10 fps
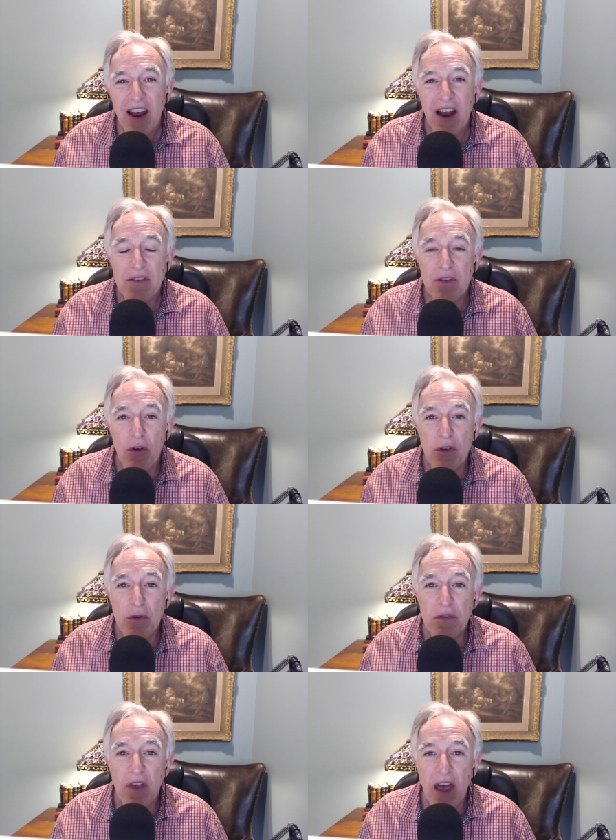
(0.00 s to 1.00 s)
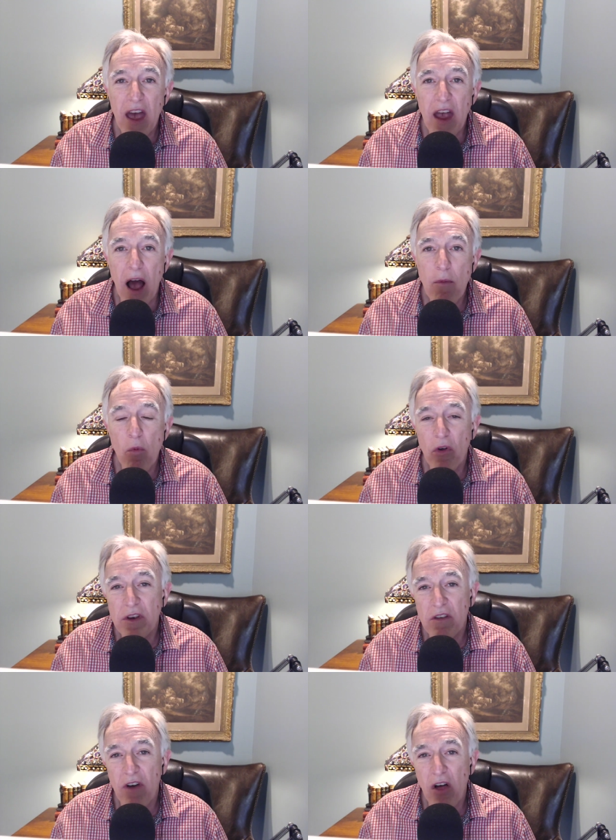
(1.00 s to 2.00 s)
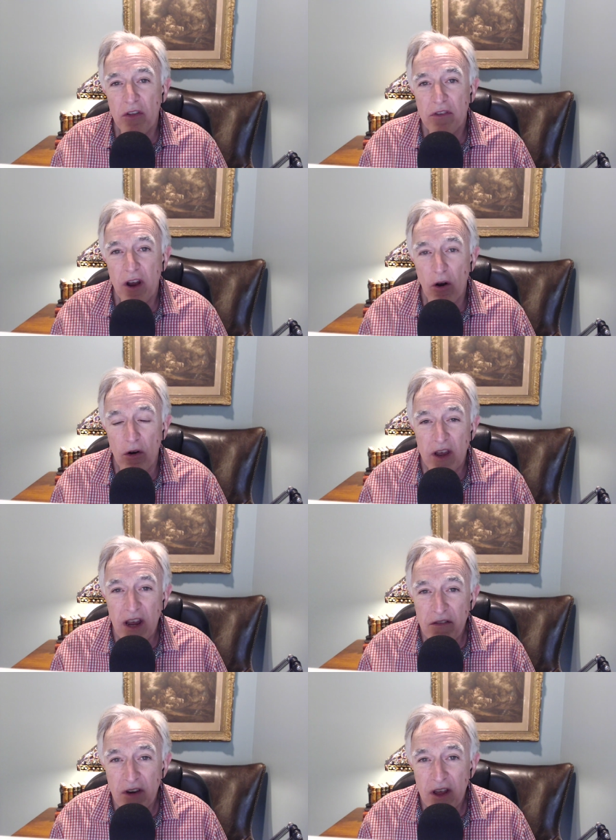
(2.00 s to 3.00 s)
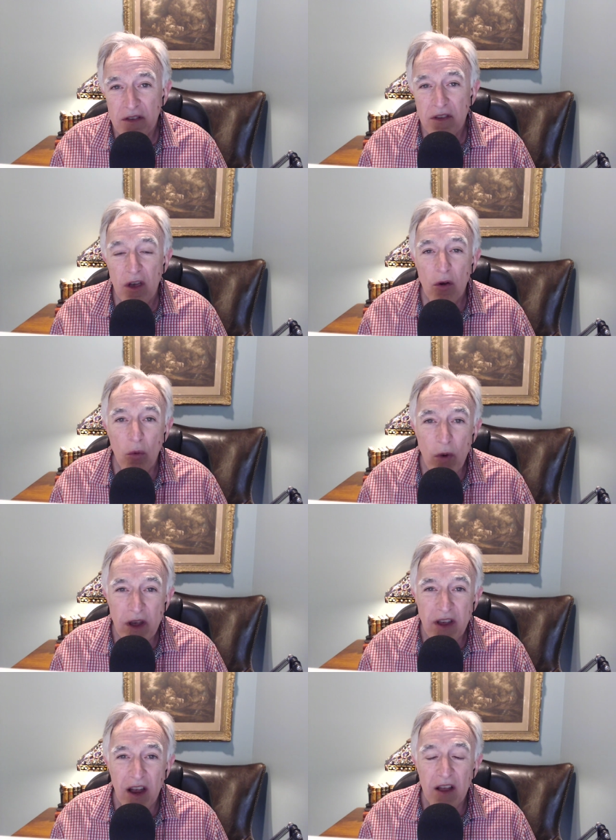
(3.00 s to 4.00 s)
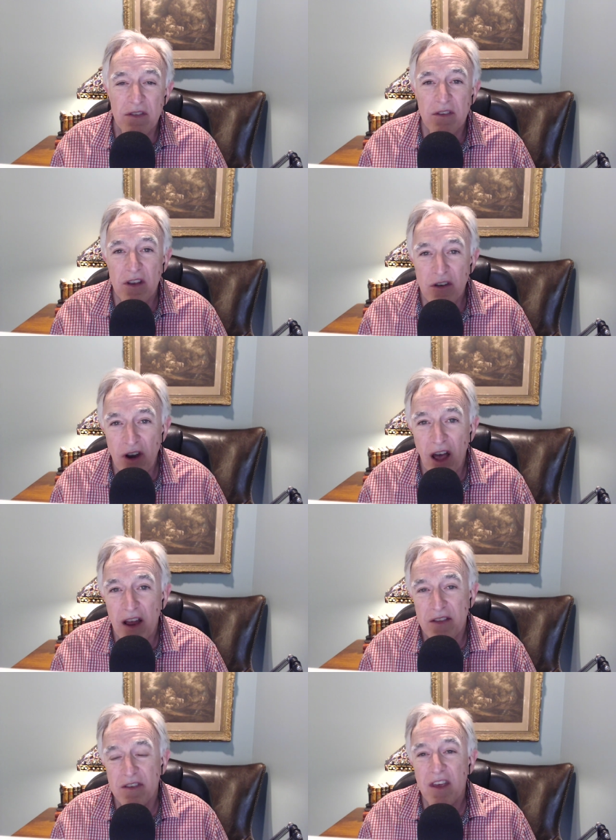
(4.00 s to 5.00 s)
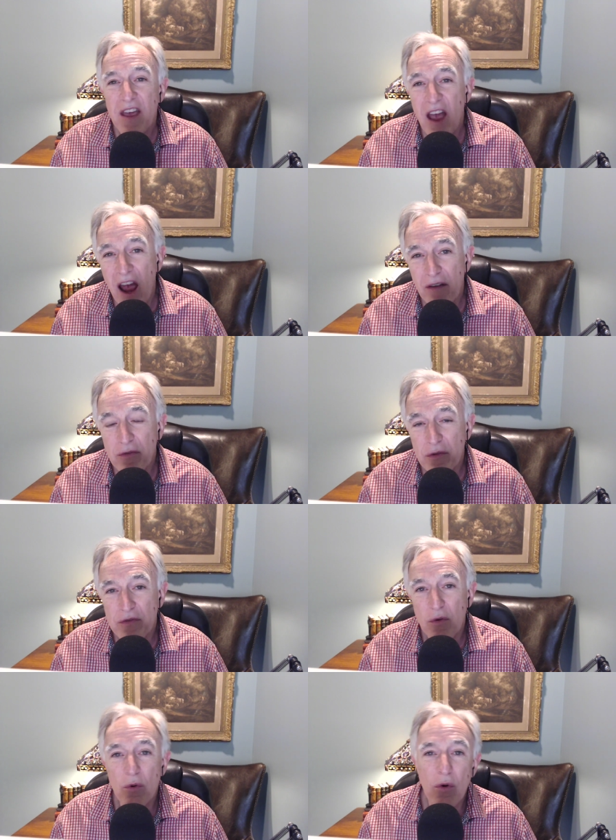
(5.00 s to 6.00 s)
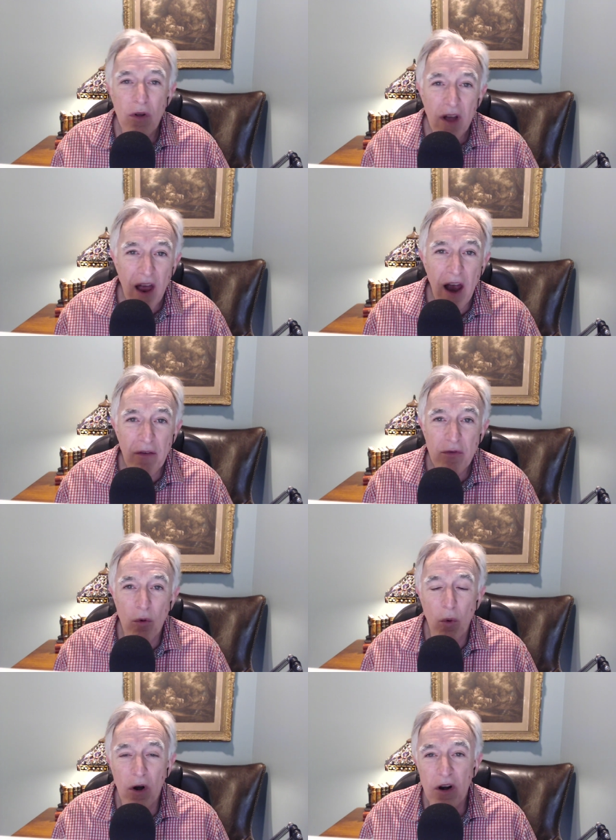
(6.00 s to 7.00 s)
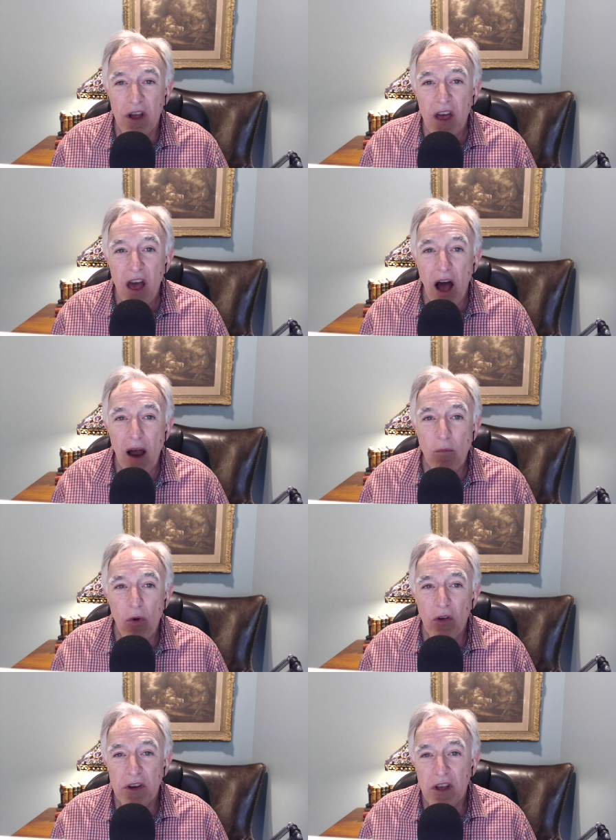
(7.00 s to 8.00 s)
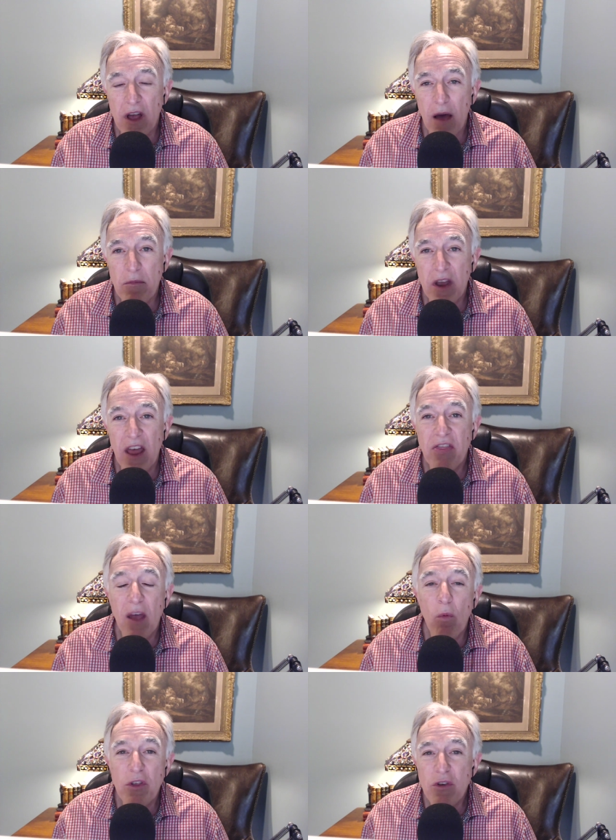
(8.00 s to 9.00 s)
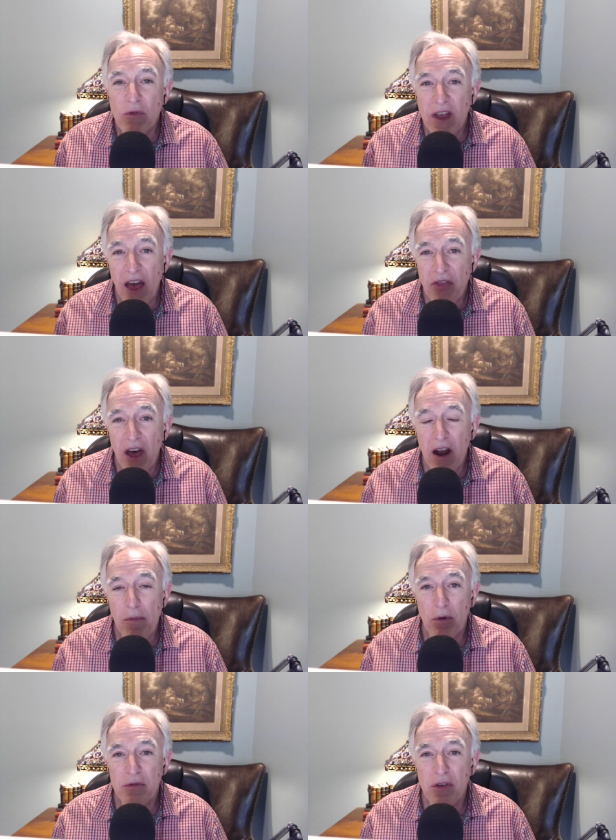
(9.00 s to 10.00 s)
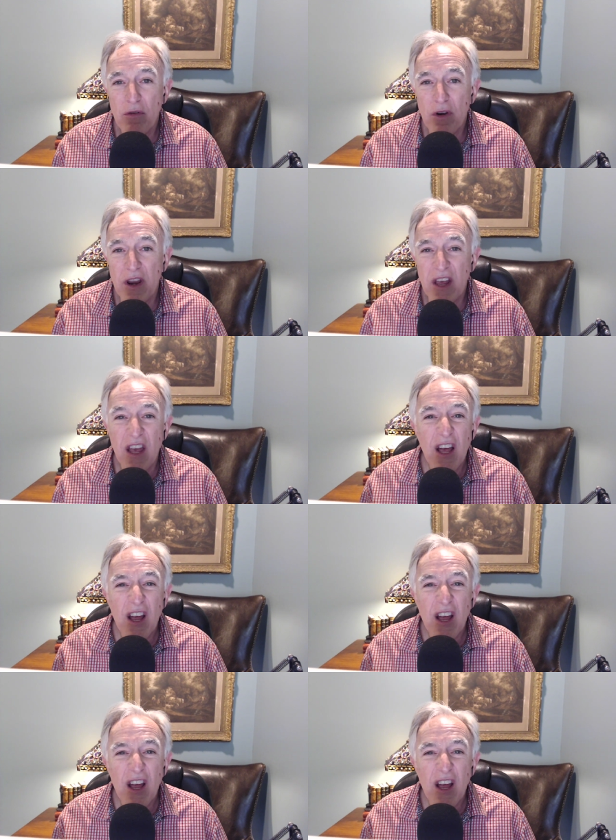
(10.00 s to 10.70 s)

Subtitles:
And so you say, hey, I'm willing to volunteer evenings, weekends, nights, after school, after work. I'm willing to come in. And then when you get that opportunity,